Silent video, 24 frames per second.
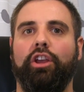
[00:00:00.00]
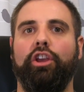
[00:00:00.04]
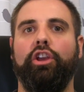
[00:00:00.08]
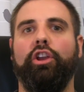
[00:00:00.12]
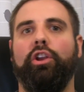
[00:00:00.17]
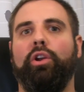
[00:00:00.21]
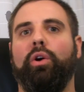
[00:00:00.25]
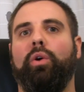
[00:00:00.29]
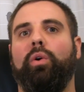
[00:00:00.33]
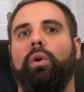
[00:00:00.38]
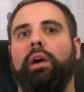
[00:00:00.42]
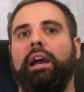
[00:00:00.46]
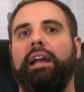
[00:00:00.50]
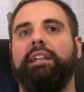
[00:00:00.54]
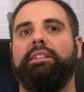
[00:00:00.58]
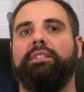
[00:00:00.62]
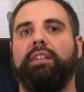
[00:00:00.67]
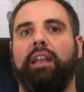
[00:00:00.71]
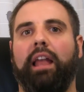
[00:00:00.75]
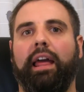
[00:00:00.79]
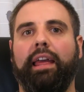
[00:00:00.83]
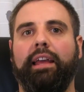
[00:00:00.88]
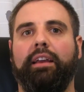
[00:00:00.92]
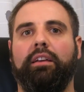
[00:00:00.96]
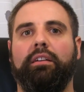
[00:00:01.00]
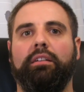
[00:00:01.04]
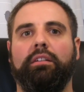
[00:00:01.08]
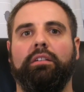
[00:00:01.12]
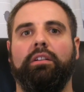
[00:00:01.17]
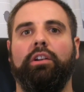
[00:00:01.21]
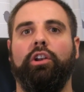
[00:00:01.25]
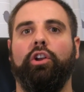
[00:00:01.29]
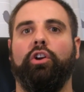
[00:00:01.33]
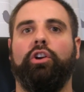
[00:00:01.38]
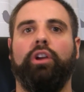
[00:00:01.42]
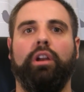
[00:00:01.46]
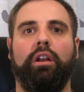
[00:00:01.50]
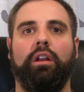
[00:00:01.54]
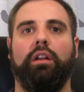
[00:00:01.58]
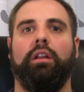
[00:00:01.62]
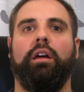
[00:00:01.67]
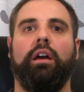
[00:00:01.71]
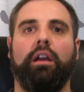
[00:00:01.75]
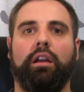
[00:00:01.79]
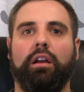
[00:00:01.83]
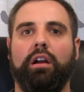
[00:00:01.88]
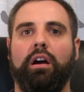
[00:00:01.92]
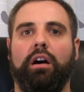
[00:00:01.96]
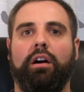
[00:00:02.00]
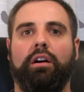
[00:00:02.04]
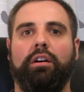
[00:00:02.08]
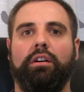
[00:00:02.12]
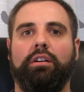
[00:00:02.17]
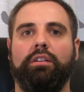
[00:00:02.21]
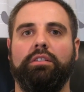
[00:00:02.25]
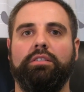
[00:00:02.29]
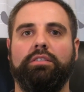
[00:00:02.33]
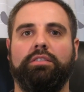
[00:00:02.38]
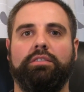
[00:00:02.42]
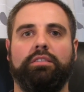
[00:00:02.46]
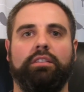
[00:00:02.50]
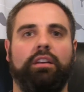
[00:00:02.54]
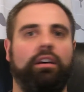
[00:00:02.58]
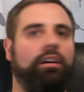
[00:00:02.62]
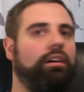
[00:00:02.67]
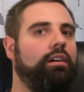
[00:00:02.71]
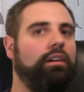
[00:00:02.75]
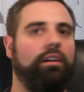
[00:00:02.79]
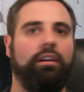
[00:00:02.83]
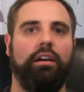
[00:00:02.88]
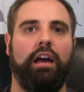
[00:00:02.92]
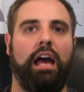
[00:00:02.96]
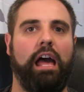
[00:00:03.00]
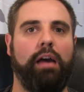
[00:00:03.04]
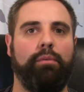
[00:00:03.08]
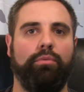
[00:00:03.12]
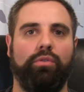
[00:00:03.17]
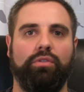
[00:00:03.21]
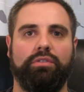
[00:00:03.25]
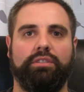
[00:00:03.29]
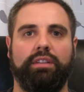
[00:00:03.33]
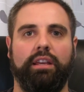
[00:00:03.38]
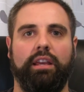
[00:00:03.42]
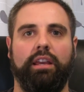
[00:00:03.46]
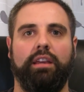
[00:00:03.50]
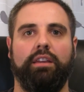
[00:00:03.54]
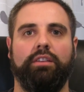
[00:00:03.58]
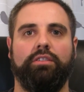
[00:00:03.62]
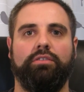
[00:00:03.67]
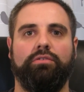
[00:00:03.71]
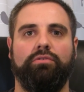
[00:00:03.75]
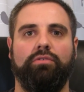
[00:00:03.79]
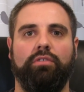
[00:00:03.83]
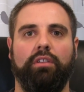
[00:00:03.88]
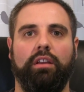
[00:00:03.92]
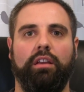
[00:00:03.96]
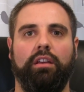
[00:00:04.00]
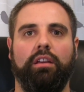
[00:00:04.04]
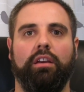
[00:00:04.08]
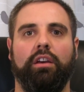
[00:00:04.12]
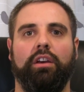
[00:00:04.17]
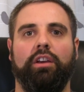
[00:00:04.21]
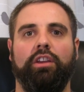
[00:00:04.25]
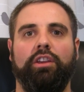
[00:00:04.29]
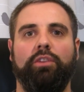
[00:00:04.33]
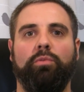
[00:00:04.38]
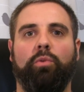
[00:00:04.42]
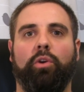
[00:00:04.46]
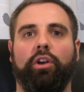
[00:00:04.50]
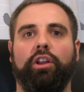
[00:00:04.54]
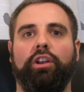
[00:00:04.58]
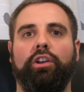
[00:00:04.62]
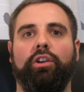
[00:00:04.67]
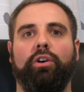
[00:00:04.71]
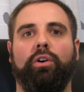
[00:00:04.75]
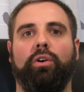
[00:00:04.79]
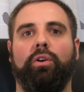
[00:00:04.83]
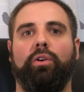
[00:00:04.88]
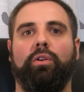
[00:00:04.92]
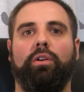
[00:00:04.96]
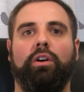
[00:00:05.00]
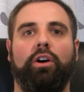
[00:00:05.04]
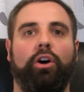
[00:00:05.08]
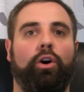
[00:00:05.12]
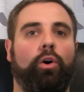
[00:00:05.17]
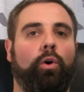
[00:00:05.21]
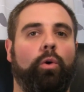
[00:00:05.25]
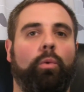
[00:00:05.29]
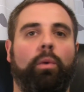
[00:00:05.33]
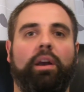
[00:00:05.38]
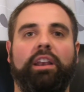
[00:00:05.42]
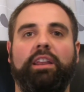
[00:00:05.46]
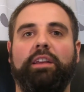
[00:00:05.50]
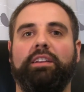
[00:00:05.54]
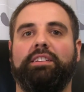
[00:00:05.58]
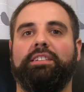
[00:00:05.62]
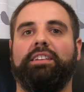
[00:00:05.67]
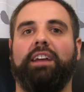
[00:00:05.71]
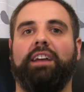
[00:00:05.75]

you know, it's like looking at a car's MOT history. You want to know, or when you're